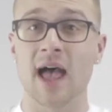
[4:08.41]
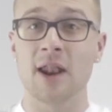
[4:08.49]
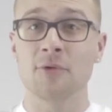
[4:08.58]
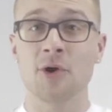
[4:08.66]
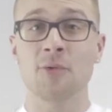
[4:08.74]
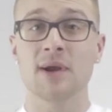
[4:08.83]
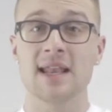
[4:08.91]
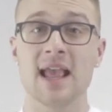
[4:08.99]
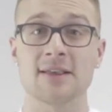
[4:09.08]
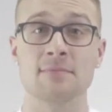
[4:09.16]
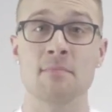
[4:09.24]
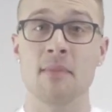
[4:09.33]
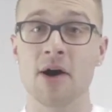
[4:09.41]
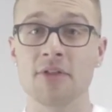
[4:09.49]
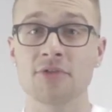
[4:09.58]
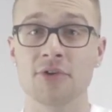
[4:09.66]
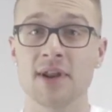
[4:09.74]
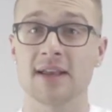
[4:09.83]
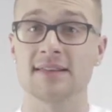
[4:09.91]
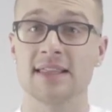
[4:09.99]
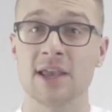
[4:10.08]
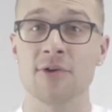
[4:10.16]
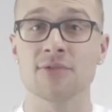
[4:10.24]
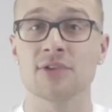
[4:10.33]
I don't know what next month or next
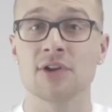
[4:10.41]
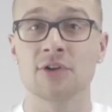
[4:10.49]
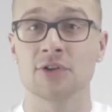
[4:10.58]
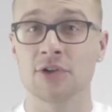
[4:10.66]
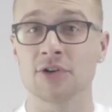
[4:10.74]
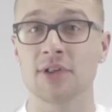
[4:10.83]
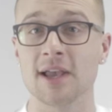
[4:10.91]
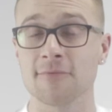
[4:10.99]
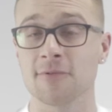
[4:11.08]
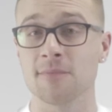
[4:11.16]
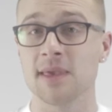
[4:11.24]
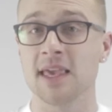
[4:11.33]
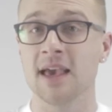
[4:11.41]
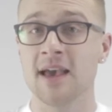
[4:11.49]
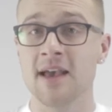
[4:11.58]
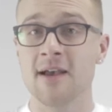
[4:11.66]
year is gonna look like for me.